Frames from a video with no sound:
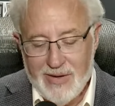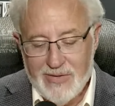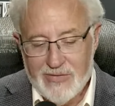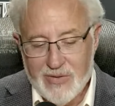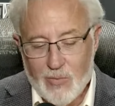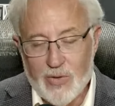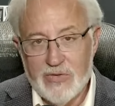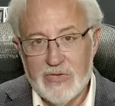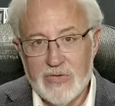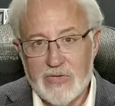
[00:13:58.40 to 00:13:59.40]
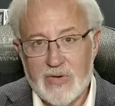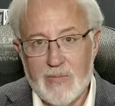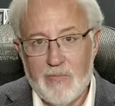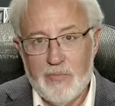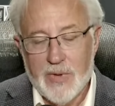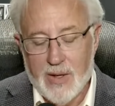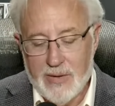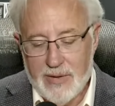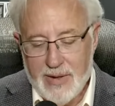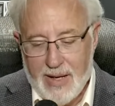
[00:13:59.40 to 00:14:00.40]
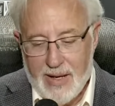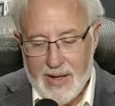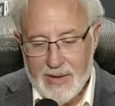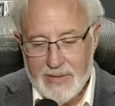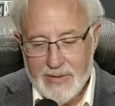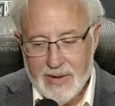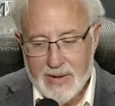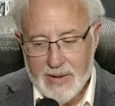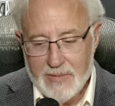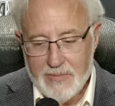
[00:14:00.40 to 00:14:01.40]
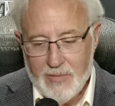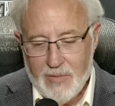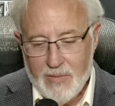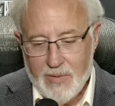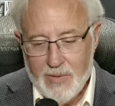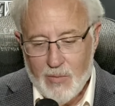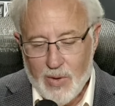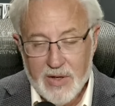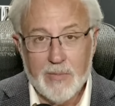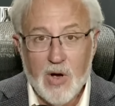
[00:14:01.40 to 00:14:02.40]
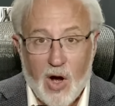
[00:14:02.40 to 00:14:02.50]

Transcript: into someone's system that uh, wound up